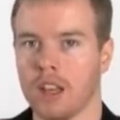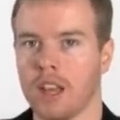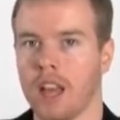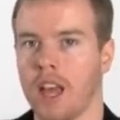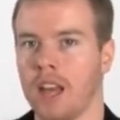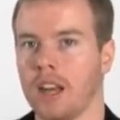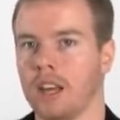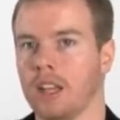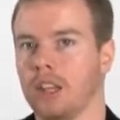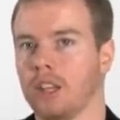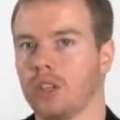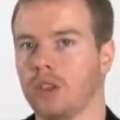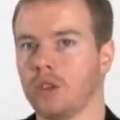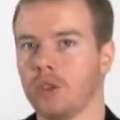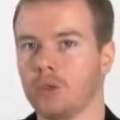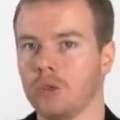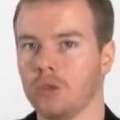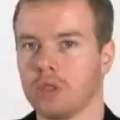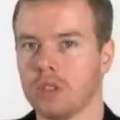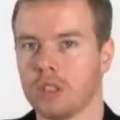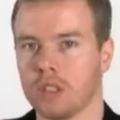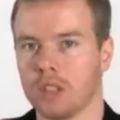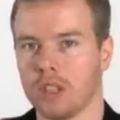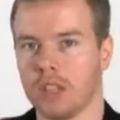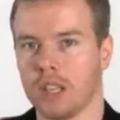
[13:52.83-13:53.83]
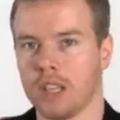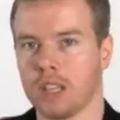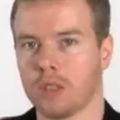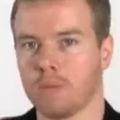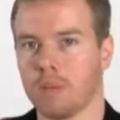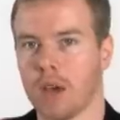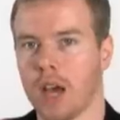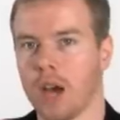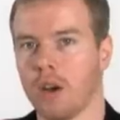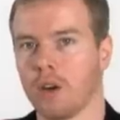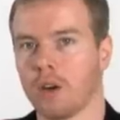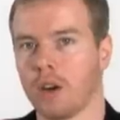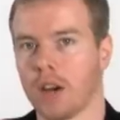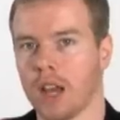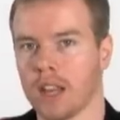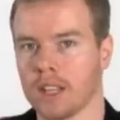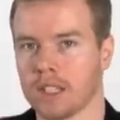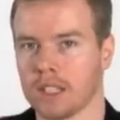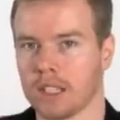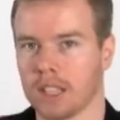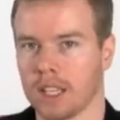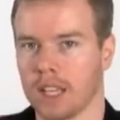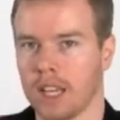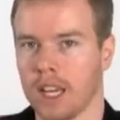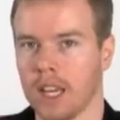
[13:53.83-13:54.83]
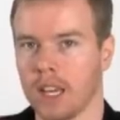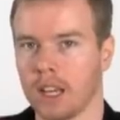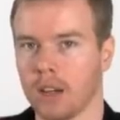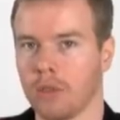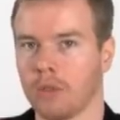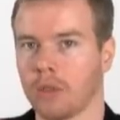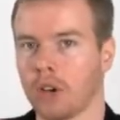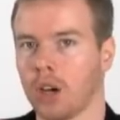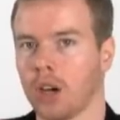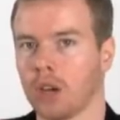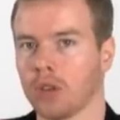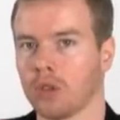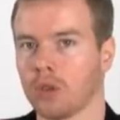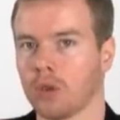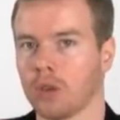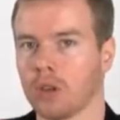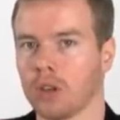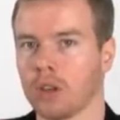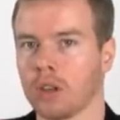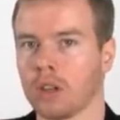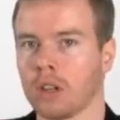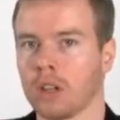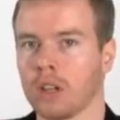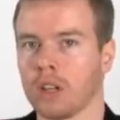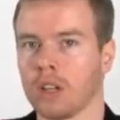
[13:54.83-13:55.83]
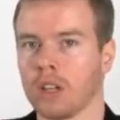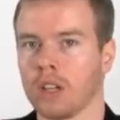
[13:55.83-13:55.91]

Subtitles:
and he used his power as the King of Gondor